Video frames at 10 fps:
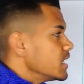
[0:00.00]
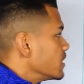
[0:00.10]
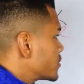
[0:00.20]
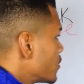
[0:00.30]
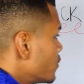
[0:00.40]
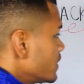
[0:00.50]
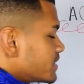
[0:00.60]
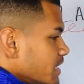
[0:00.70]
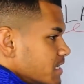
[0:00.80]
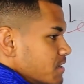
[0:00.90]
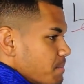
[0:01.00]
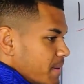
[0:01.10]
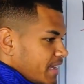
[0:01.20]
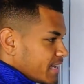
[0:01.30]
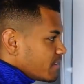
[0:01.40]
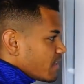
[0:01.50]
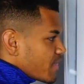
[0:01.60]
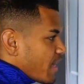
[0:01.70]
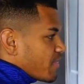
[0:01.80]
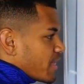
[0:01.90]
So doesn't it mean
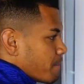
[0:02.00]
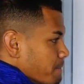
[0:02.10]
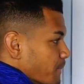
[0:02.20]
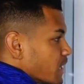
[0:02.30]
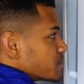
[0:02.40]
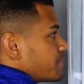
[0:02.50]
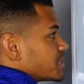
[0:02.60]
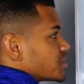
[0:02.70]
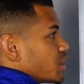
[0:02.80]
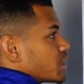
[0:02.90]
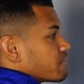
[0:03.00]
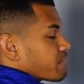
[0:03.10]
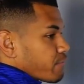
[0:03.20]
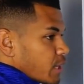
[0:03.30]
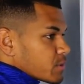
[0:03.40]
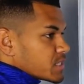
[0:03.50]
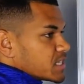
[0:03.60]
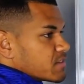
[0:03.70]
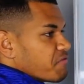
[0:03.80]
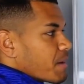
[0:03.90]
that there must be certain
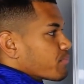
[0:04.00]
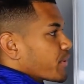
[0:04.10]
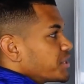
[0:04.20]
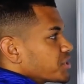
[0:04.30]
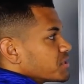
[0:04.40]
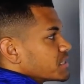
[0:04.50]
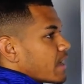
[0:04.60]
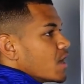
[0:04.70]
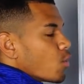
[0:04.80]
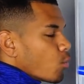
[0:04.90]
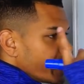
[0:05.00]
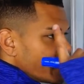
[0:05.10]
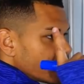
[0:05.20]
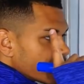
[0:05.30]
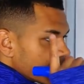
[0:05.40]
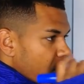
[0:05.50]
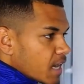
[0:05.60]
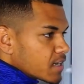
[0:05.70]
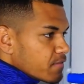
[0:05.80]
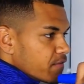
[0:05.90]
frequencies and vibrations that we
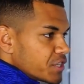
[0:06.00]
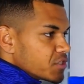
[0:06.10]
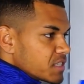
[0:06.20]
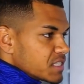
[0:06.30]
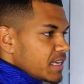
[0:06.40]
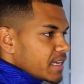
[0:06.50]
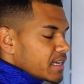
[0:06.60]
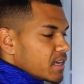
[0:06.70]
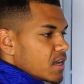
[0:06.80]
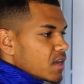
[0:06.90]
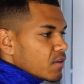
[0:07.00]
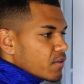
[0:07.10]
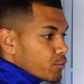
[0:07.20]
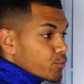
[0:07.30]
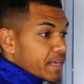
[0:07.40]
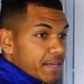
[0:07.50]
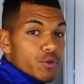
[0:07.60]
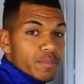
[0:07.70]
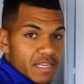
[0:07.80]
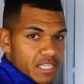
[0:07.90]
can't visually see through the
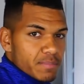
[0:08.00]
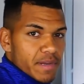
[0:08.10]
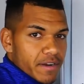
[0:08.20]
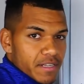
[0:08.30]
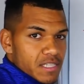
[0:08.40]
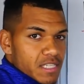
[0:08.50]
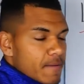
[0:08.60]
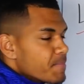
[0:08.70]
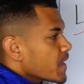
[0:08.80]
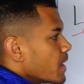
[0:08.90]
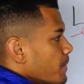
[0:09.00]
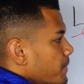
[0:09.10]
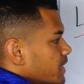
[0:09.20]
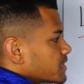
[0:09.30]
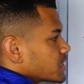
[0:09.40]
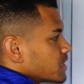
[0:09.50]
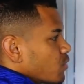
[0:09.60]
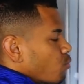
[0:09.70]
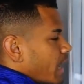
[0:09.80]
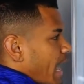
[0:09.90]
human experience? But
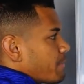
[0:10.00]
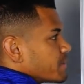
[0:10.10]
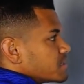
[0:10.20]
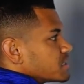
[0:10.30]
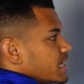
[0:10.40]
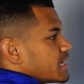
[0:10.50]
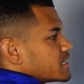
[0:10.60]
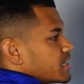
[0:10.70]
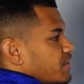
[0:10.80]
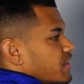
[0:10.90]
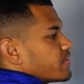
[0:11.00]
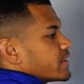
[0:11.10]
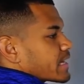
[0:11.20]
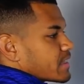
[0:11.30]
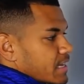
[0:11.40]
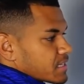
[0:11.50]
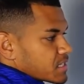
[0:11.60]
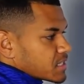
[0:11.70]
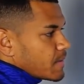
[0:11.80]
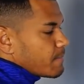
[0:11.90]
what happens is, if you think of it like
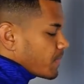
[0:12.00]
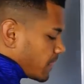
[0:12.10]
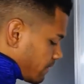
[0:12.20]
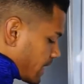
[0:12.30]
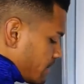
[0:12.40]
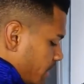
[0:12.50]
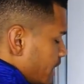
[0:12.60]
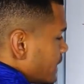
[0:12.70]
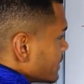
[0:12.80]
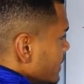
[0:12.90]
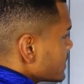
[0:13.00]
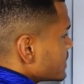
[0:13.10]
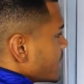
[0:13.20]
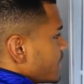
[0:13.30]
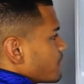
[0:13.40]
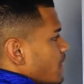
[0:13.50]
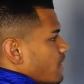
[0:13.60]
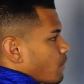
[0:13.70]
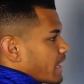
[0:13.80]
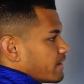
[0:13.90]
this, right? Let's say
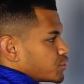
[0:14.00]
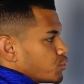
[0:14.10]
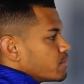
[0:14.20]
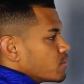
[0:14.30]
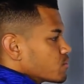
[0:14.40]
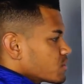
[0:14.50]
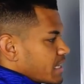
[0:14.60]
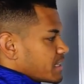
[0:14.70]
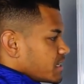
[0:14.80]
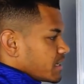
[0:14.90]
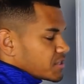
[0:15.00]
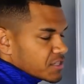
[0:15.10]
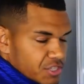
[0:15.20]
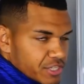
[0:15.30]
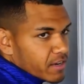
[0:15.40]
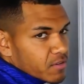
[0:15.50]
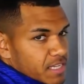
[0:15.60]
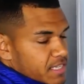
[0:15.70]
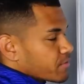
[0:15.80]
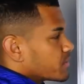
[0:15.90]
that we have 2 emotional states here, just to
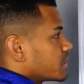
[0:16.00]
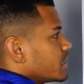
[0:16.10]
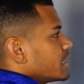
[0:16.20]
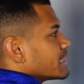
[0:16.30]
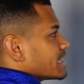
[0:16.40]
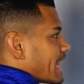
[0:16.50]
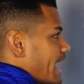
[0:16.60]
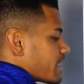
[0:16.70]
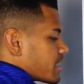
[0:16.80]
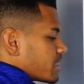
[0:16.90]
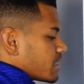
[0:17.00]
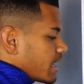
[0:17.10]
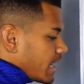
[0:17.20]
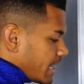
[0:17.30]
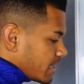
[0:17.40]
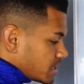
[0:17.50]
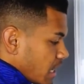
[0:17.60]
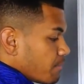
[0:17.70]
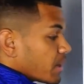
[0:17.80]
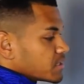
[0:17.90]
generalize everything: lack and
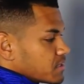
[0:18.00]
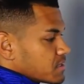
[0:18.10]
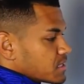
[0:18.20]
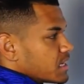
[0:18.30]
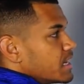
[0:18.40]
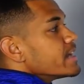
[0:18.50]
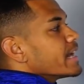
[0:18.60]
abundance.